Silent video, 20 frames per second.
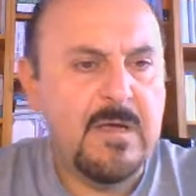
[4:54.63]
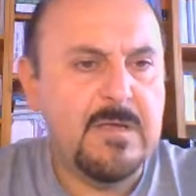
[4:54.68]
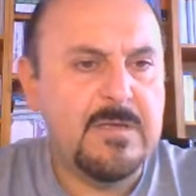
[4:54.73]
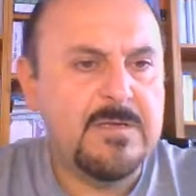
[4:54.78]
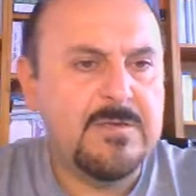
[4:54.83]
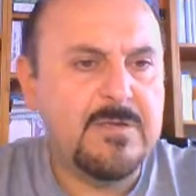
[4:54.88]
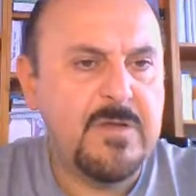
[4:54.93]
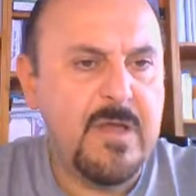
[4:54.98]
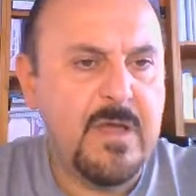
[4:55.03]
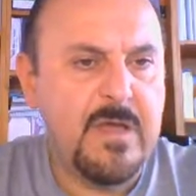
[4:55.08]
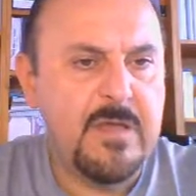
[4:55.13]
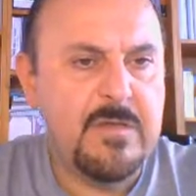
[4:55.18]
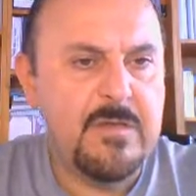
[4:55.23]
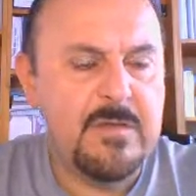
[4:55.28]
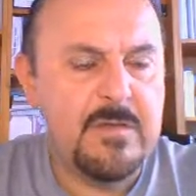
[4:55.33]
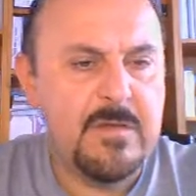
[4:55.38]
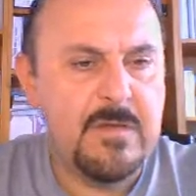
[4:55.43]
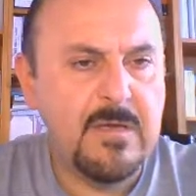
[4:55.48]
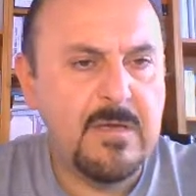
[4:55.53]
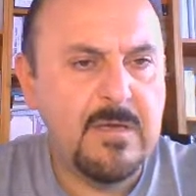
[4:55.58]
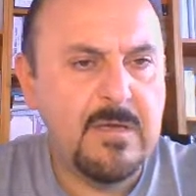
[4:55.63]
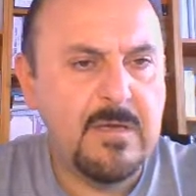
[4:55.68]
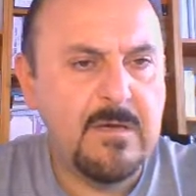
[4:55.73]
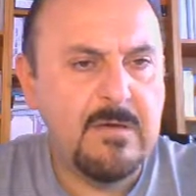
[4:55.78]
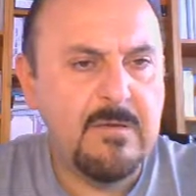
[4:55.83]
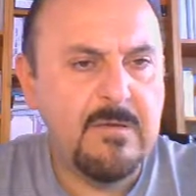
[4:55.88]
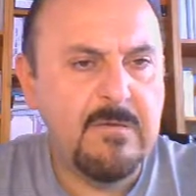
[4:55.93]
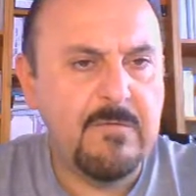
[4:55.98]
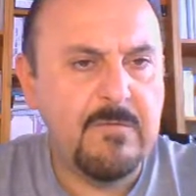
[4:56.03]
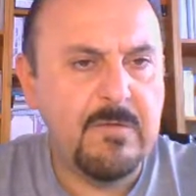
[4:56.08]
say
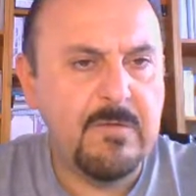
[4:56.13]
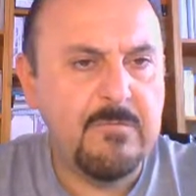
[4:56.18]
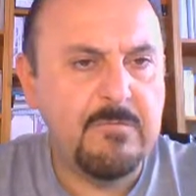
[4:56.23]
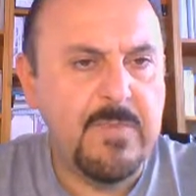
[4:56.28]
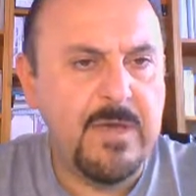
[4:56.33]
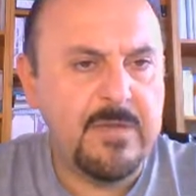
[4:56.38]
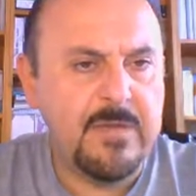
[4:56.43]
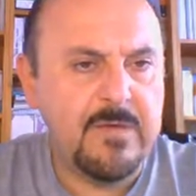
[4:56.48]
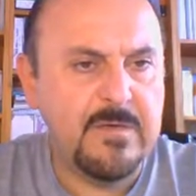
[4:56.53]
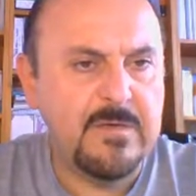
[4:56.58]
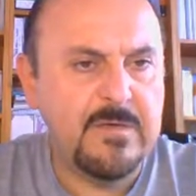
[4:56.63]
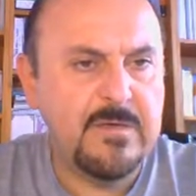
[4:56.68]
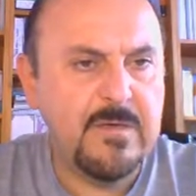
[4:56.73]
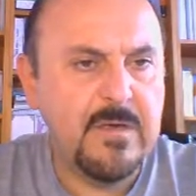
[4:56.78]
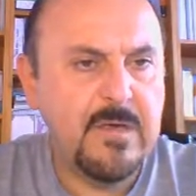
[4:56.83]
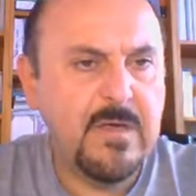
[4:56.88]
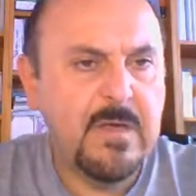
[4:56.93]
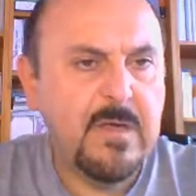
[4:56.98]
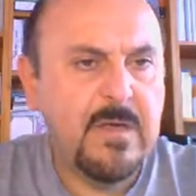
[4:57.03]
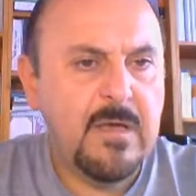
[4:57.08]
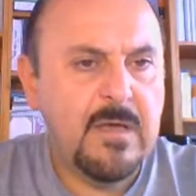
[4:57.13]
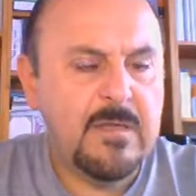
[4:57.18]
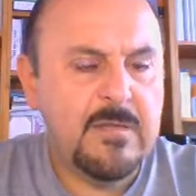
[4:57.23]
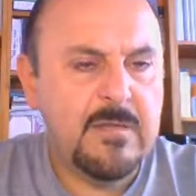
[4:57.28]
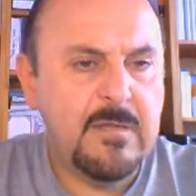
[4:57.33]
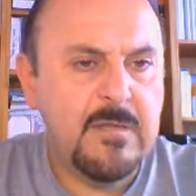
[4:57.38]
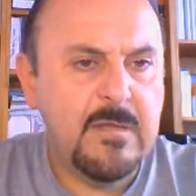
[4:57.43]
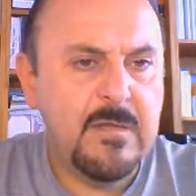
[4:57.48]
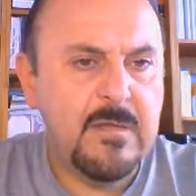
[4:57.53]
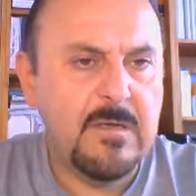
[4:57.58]
method, and
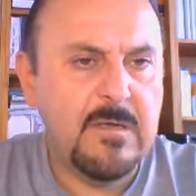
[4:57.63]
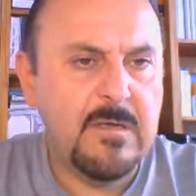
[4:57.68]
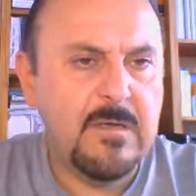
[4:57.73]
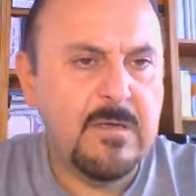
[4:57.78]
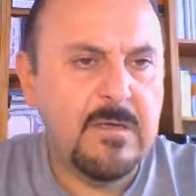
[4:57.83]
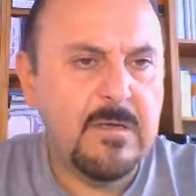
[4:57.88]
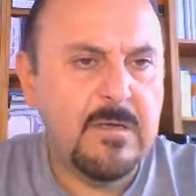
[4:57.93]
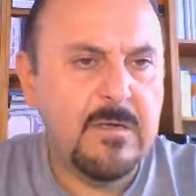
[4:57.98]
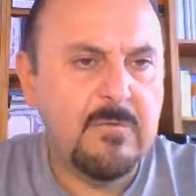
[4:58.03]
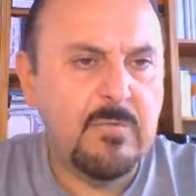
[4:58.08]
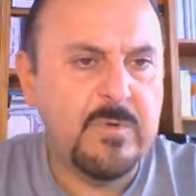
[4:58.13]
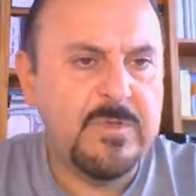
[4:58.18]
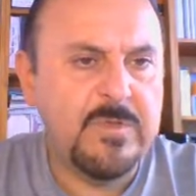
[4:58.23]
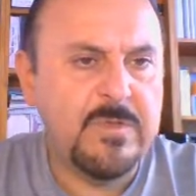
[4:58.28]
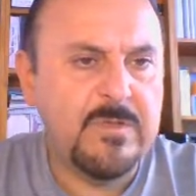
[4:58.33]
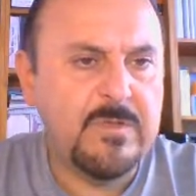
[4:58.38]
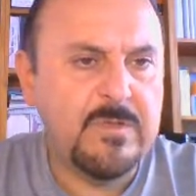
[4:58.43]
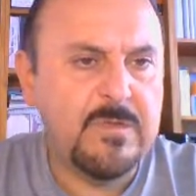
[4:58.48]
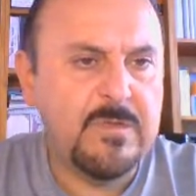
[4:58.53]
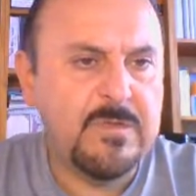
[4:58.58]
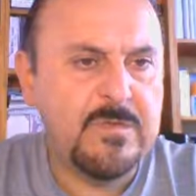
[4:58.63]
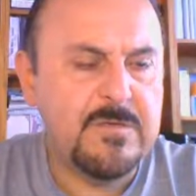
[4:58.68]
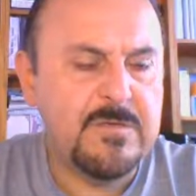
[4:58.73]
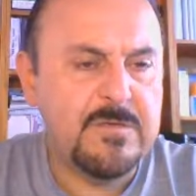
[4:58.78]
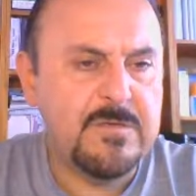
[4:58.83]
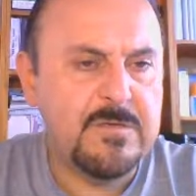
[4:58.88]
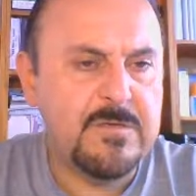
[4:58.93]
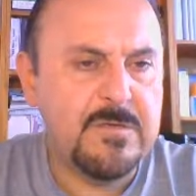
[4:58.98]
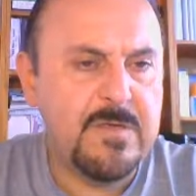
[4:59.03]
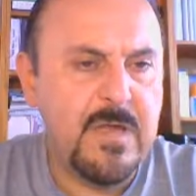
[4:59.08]
within
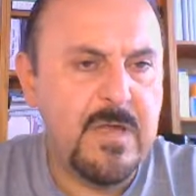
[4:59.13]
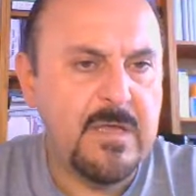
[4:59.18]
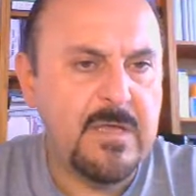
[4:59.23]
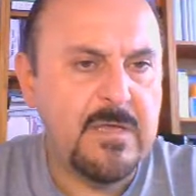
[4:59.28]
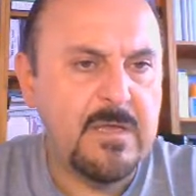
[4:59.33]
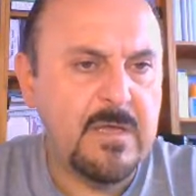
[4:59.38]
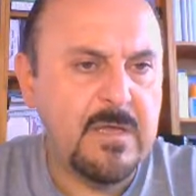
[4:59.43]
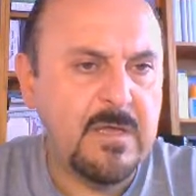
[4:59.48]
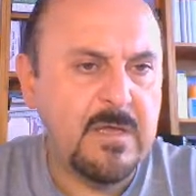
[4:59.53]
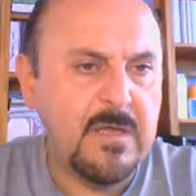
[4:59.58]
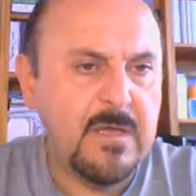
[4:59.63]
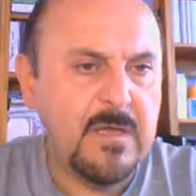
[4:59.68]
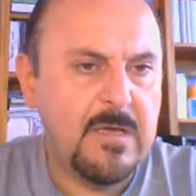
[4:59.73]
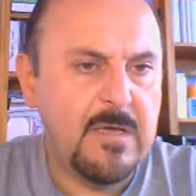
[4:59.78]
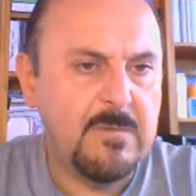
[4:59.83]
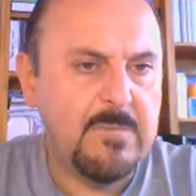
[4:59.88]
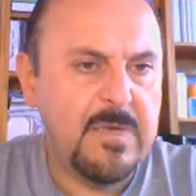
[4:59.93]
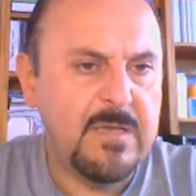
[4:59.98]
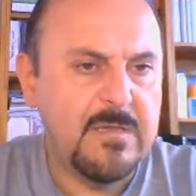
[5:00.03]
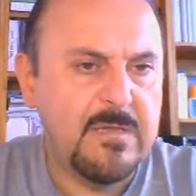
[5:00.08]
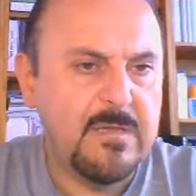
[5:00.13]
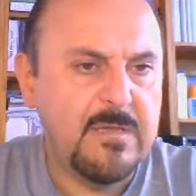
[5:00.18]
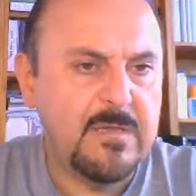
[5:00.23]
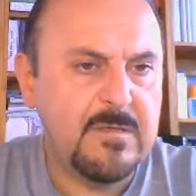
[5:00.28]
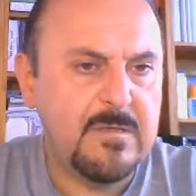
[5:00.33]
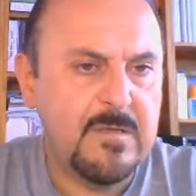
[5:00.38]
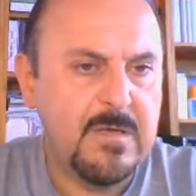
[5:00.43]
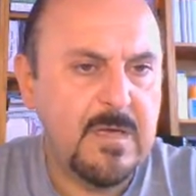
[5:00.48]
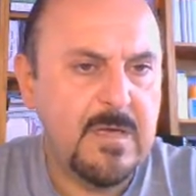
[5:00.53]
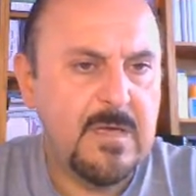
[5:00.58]
say method
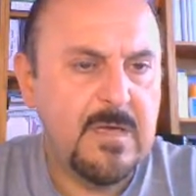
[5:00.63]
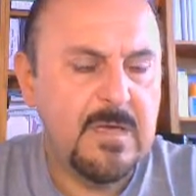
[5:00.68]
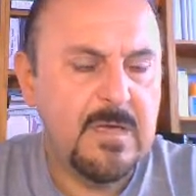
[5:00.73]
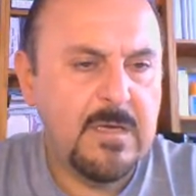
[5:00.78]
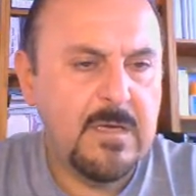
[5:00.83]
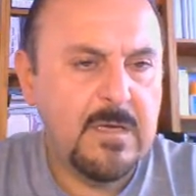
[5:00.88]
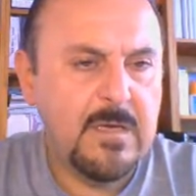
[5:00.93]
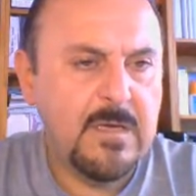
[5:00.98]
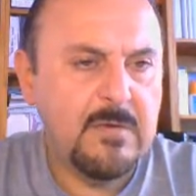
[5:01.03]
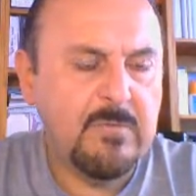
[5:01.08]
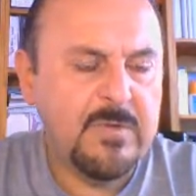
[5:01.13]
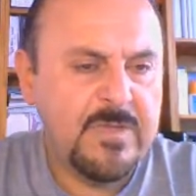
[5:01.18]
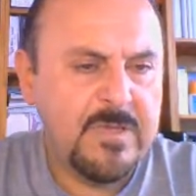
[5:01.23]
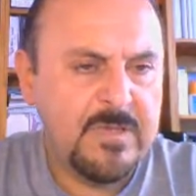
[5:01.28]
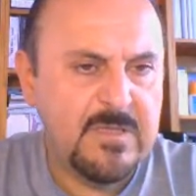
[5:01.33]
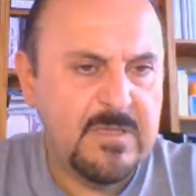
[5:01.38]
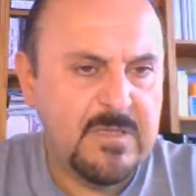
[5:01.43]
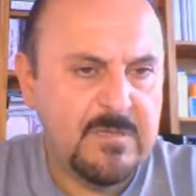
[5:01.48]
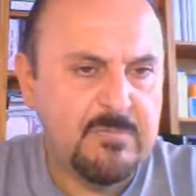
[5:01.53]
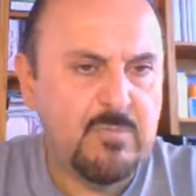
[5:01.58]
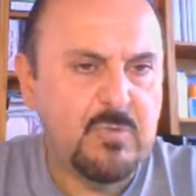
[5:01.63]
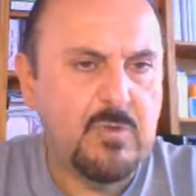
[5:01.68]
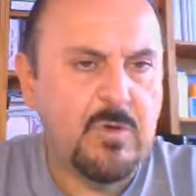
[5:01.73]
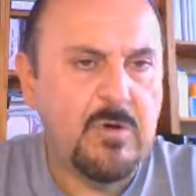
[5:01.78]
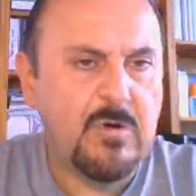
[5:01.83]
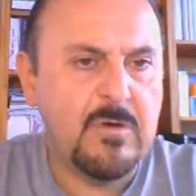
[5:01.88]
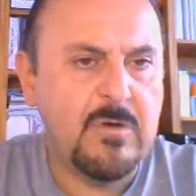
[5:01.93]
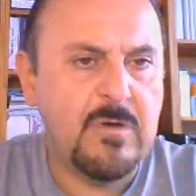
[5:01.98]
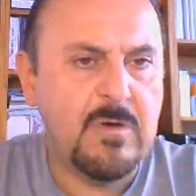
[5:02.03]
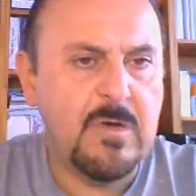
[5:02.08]
within this
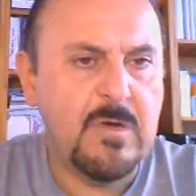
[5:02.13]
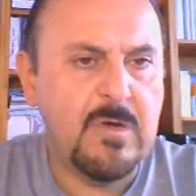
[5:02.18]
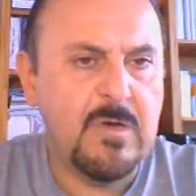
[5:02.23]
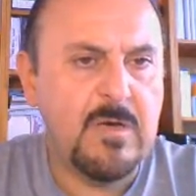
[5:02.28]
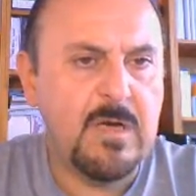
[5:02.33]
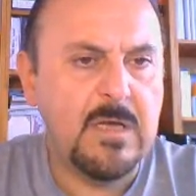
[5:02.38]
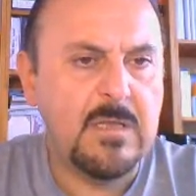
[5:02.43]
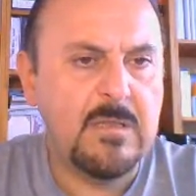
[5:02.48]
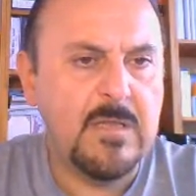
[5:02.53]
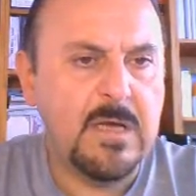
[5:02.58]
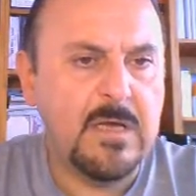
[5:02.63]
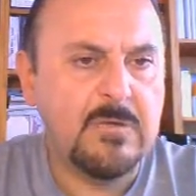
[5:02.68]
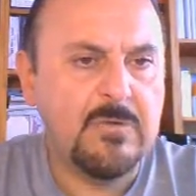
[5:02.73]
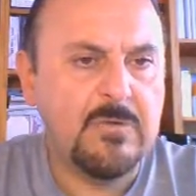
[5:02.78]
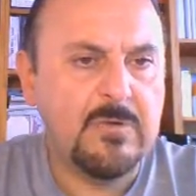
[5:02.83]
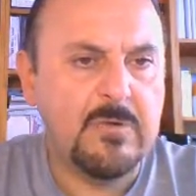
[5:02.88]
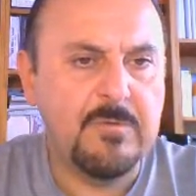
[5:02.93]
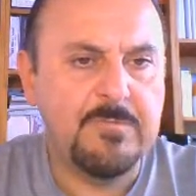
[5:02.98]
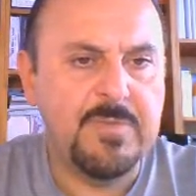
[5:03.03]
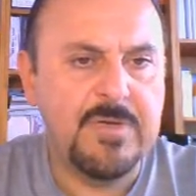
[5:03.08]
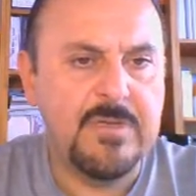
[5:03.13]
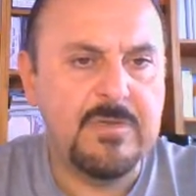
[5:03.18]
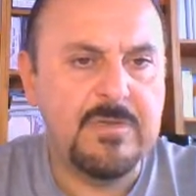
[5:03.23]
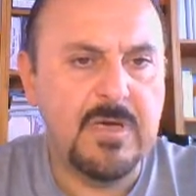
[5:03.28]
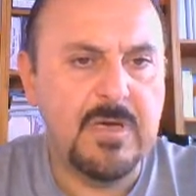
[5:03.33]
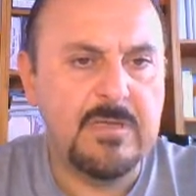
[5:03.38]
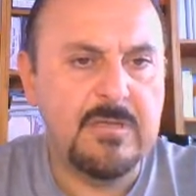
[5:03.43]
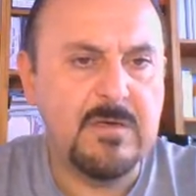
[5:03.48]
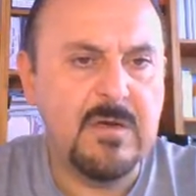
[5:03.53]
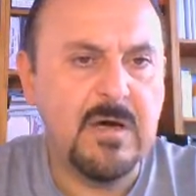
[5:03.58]
block I'd like to print
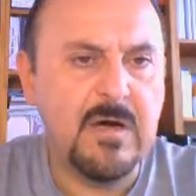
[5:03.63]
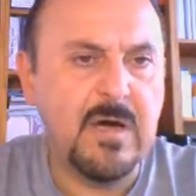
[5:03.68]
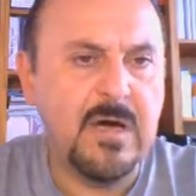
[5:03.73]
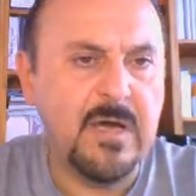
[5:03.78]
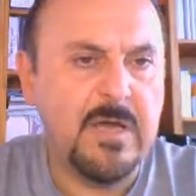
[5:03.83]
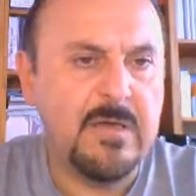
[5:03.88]
out high,